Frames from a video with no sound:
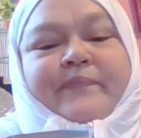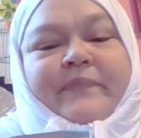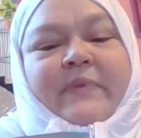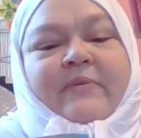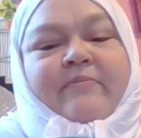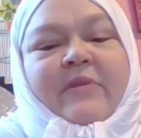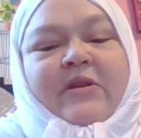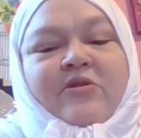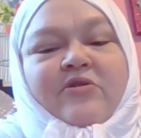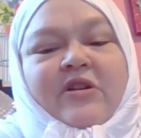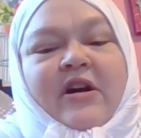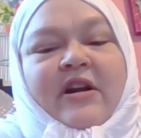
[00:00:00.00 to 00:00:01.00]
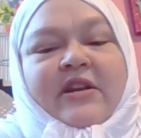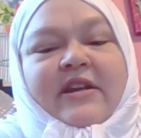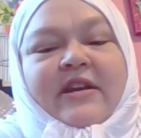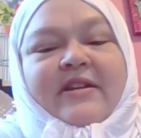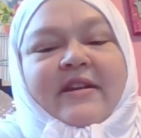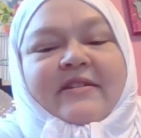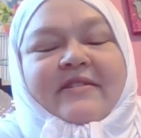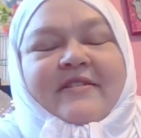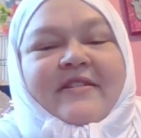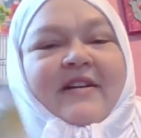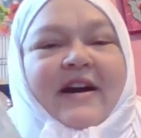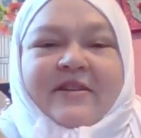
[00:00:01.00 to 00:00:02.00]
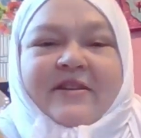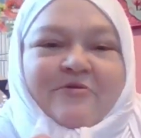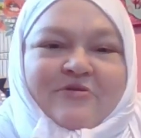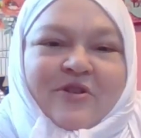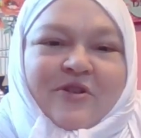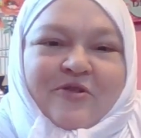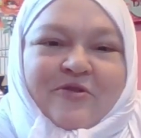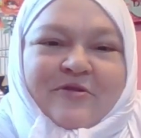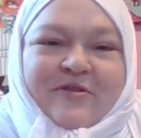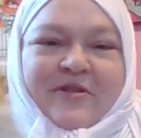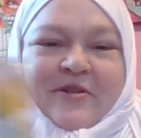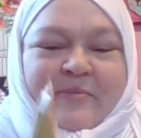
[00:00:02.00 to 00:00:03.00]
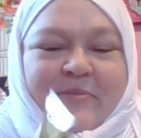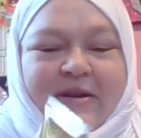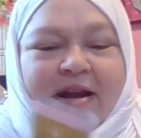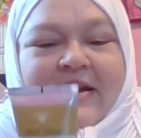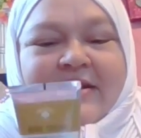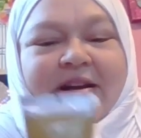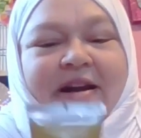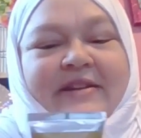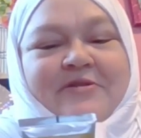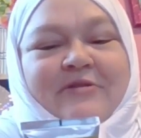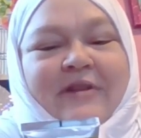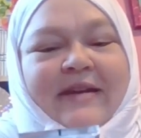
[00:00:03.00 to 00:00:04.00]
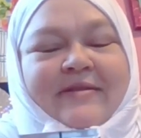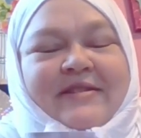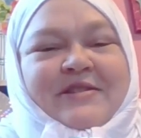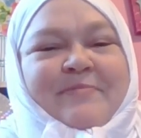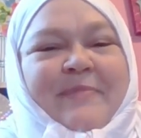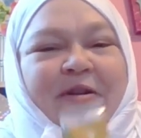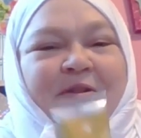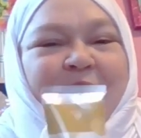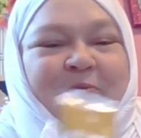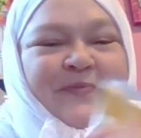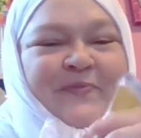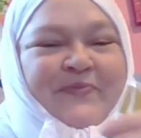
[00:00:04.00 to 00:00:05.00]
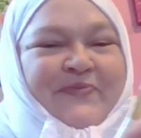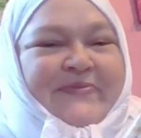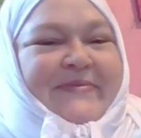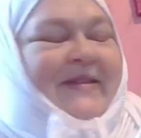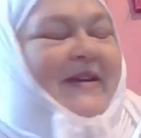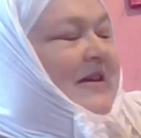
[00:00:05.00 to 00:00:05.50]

manuka honey in it, I don't know. But I, I do like the smell, and